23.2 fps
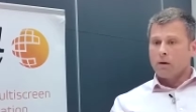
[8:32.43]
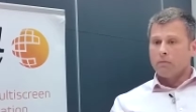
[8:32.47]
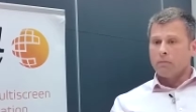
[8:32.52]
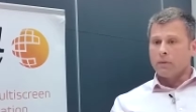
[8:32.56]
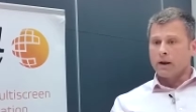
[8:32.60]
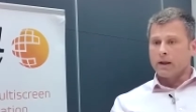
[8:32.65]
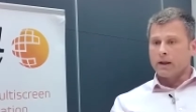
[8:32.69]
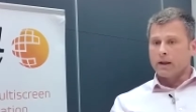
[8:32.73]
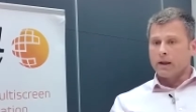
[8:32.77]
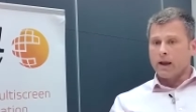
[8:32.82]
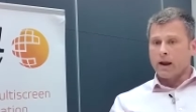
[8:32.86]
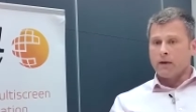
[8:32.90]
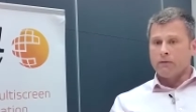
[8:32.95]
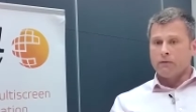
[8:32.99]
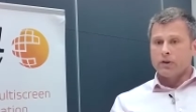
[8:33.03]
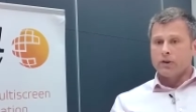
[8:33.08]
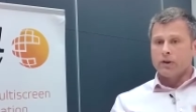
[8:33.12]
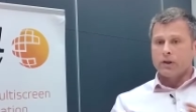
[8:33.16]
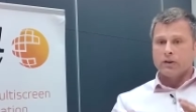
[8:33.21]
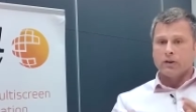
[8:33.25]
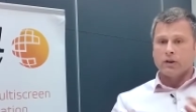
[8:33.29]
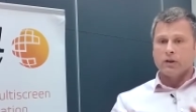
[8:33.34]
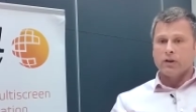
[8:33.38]
but
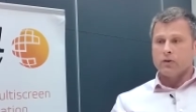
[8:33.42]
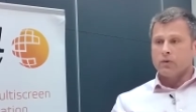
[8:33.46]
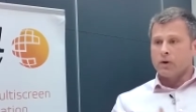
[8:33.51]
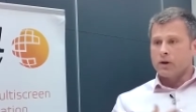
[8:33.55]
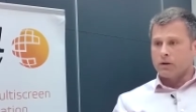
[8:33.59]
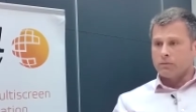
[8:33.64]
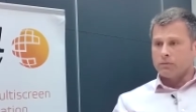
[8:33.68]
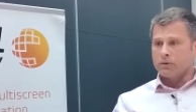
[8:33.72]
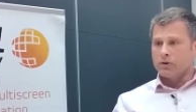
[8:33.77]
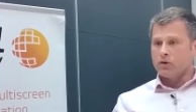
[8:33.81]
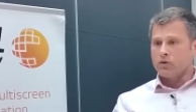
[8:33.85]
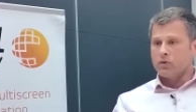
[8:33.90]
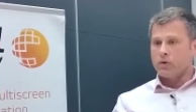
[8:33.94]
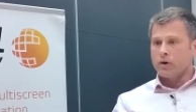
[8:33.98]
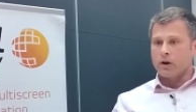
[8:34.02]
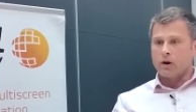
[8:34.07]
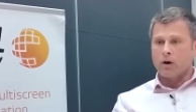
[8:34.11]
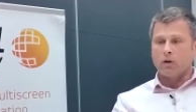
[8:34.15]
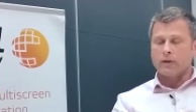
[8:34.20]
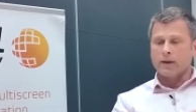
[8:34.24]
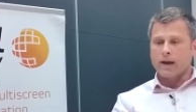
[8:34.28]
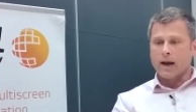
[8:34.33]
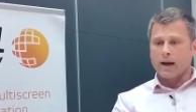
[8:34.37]
everything that you end up doing,
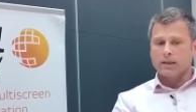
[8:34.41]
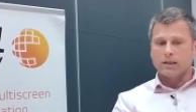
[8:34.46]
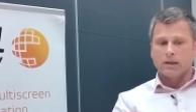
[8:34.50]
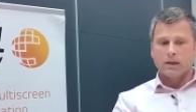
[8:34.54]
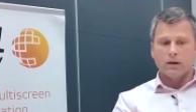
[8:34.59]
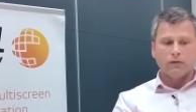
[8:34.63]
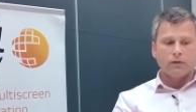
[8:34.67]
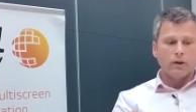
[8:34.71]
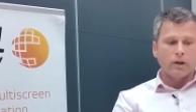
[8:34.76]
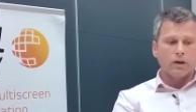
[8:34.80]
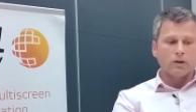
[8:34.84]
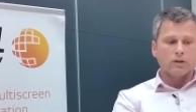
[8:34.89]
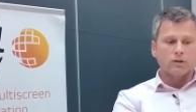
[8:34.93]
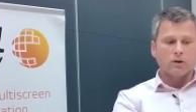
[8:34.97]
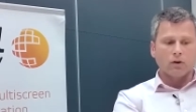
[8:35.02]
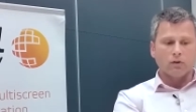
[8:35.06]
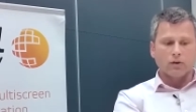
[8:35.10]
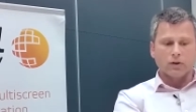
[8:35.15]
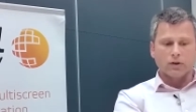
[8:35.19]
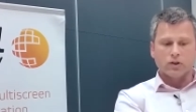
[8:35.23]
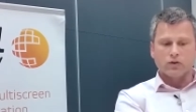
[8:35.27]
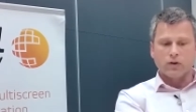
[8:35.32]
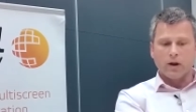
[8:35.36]
all the activities,
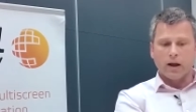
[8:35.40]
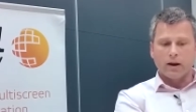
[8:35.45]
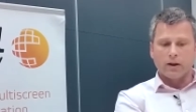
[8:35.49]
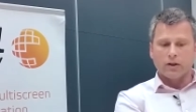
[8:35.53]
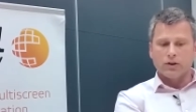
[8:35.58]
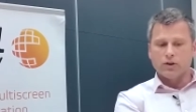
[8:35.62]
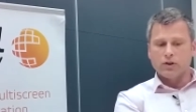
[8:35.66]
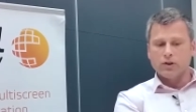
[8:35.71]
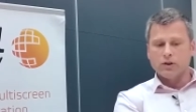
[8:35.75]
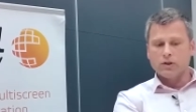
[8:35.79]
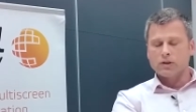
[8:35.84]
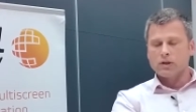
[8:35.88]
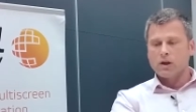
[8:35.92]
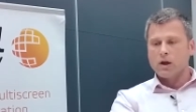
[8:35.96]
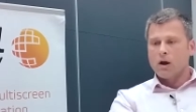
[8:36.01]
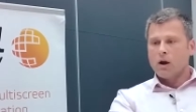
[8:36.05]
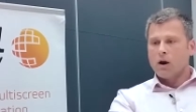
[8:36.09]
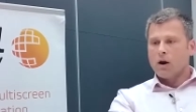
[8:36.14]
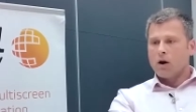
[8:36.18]
all the strategies,